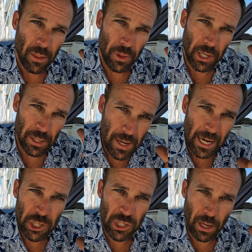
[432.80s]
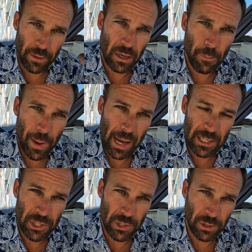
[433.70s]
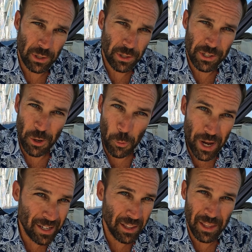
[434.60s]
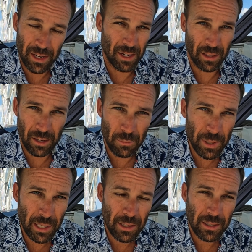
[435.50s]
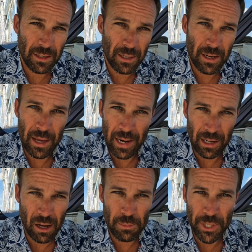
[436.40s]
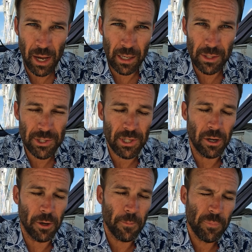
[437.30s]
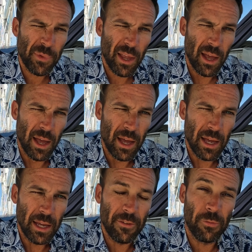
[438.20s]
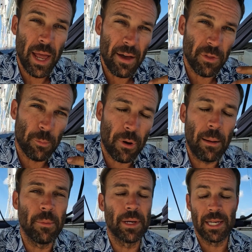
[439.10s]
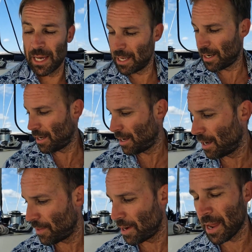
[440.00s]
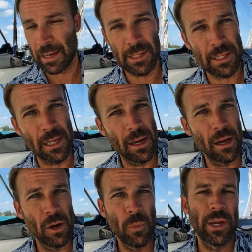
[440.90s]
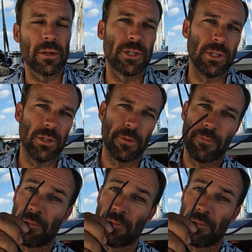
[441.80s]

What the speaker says: the connection on the capacitor, you wiggle it a little bit and it comes on. So if we have the problem again in the next week or two,